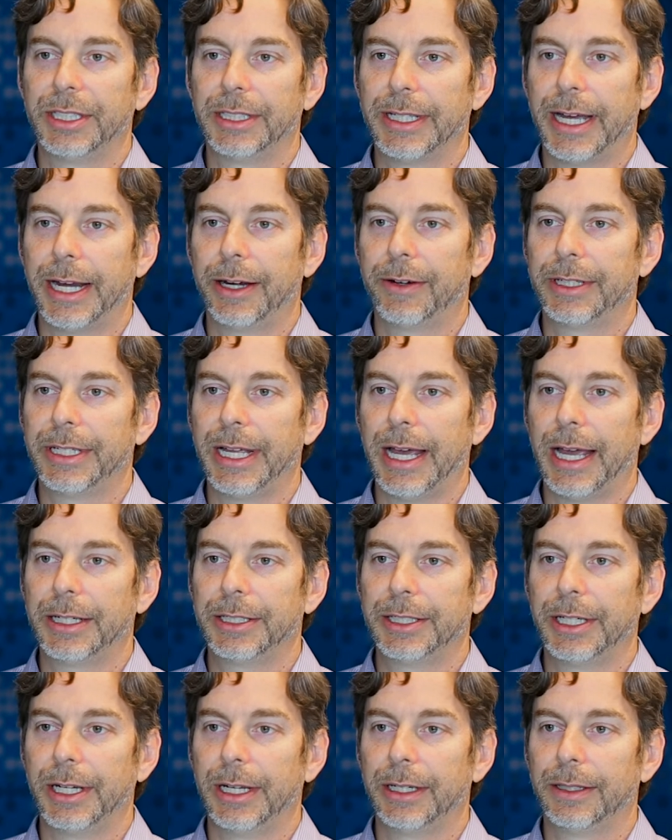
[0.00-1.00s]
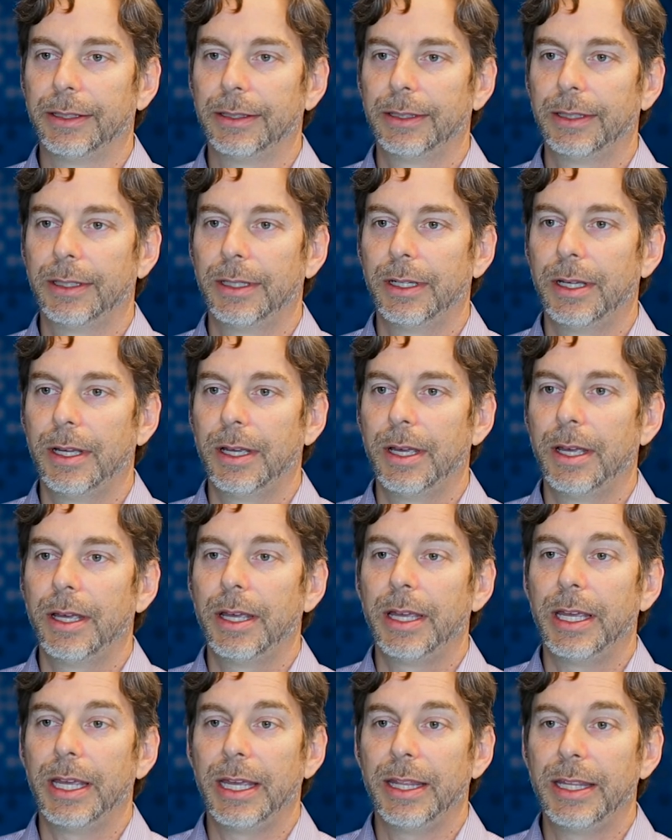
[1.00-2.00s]
the entire attack chain.
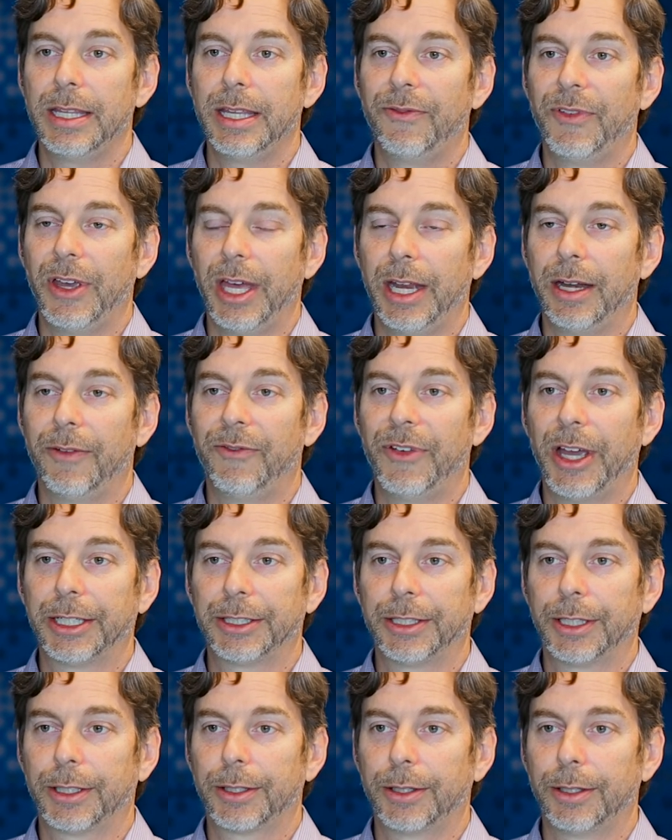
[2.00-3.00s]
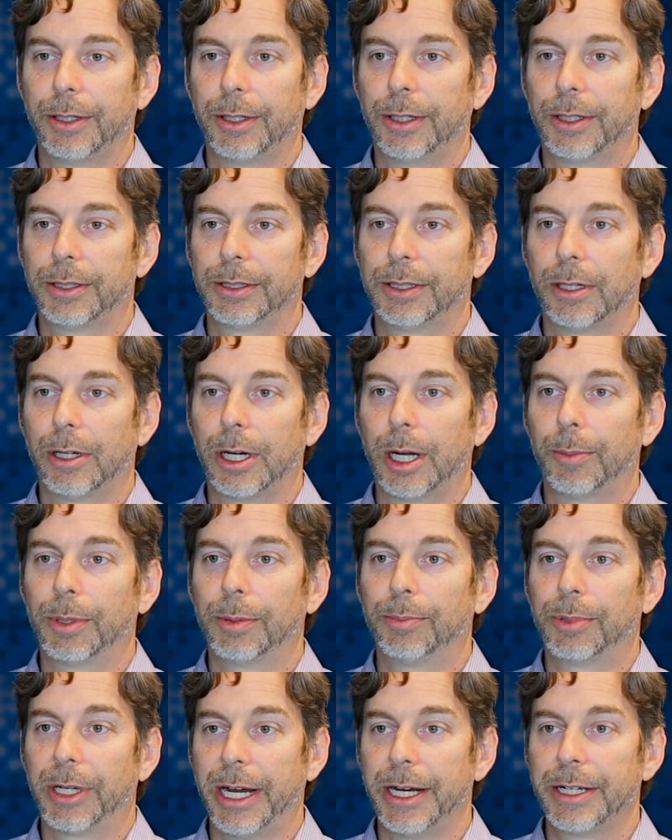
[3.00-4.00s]
In the event an infection occurs, our
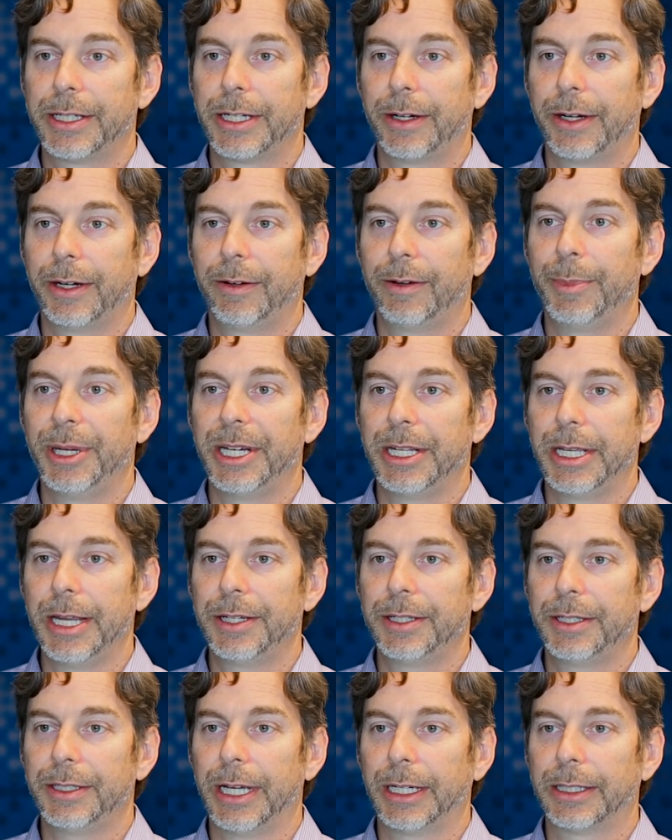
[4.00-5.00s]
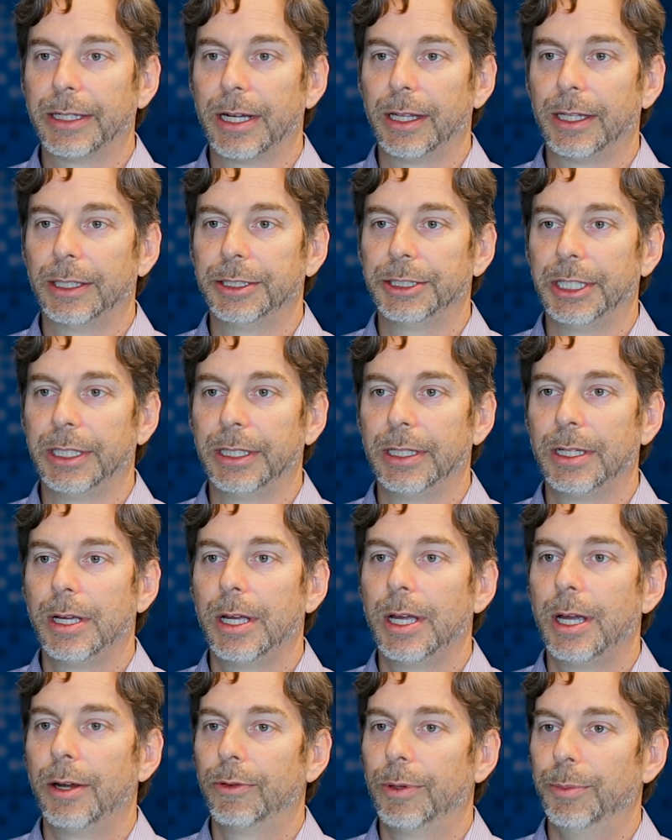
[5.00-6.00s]
proprietary remediation technology
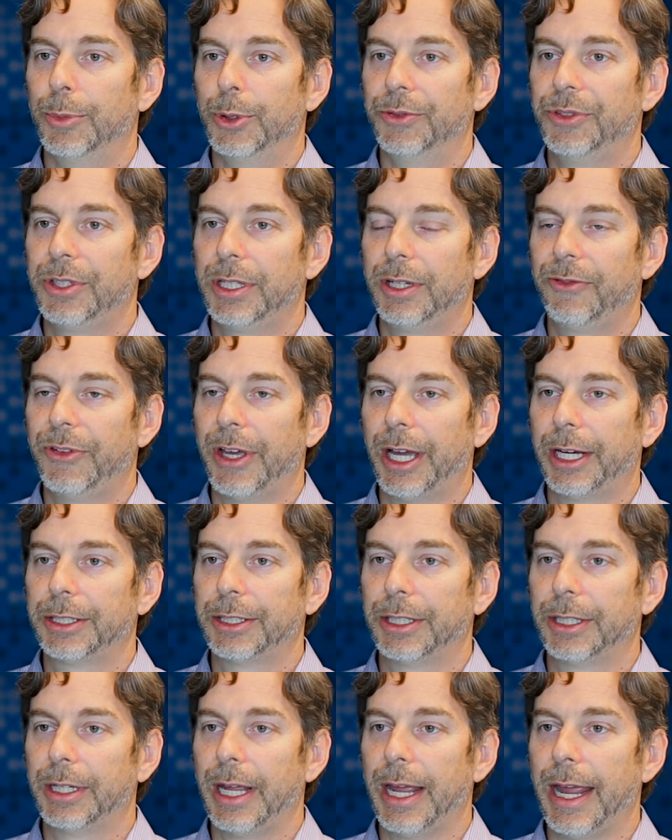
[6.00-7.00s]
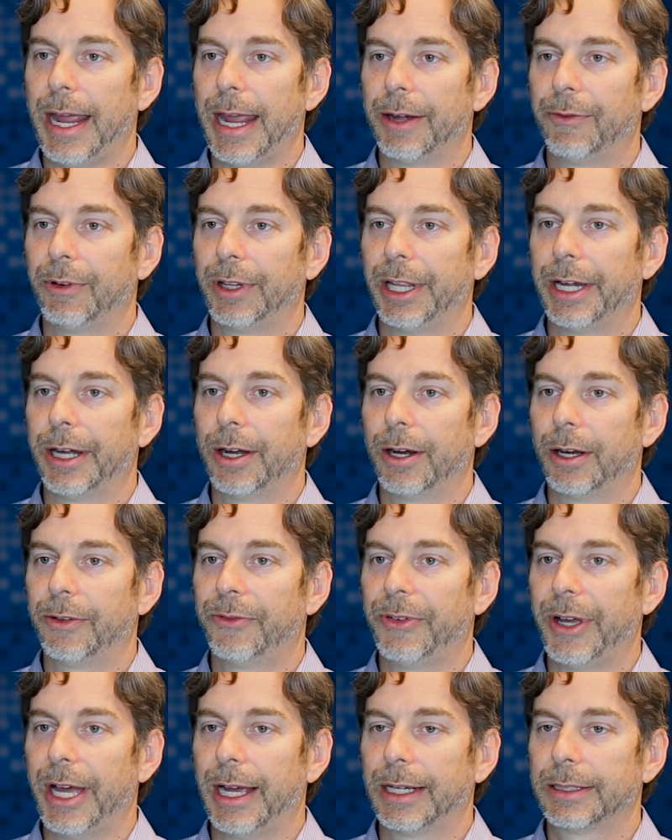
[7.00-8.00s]
removes the infection and related
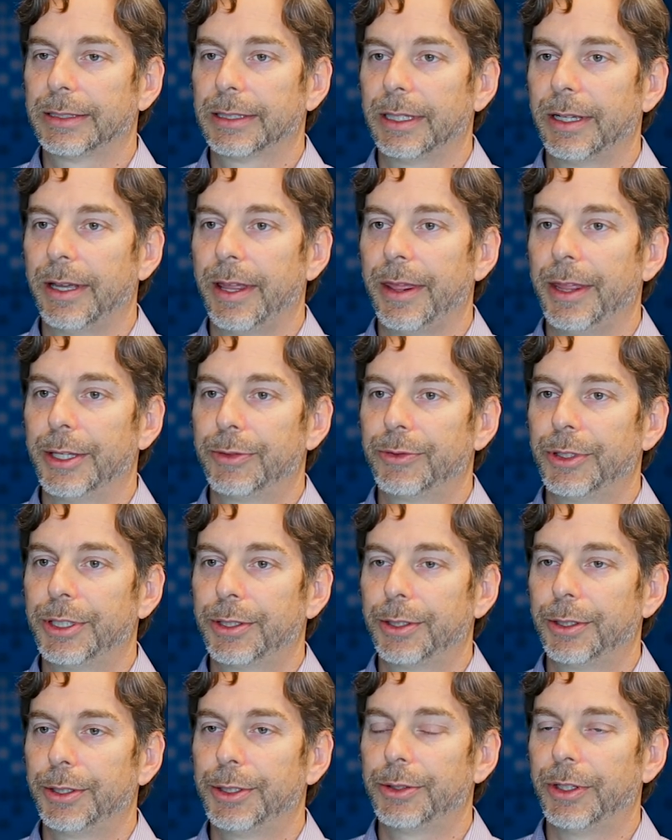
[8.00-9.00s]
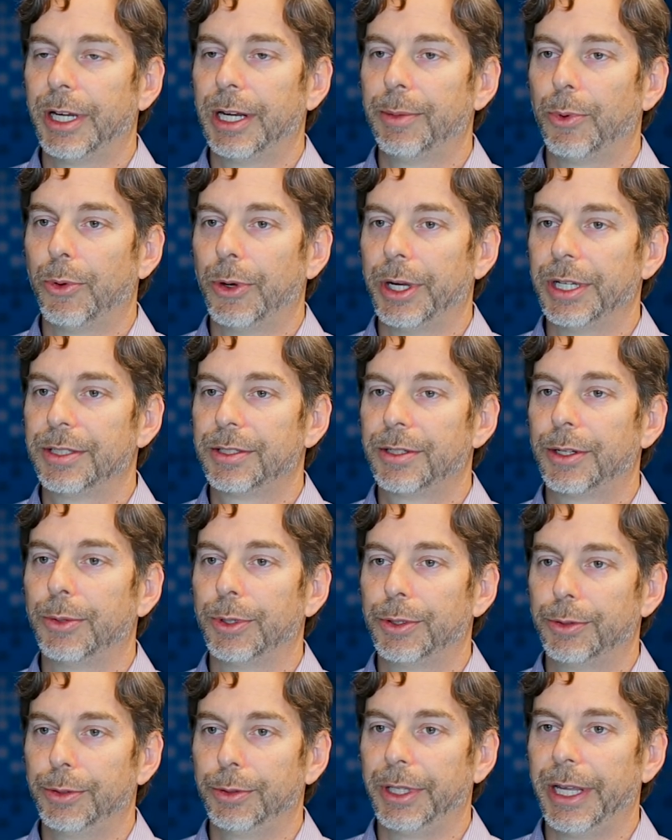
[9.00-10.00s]
artifacts. This returns your endpoints to
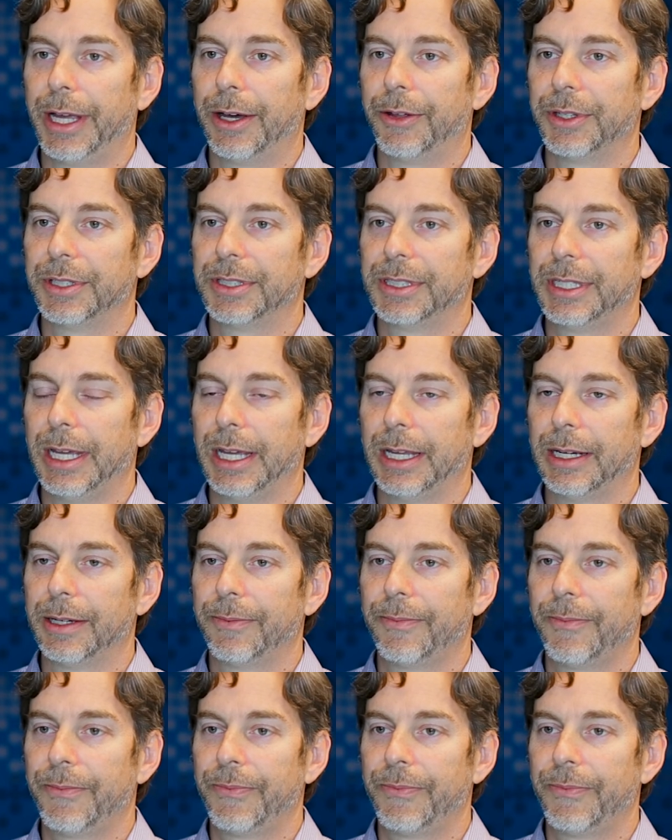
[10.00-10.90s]
a truly healthy state.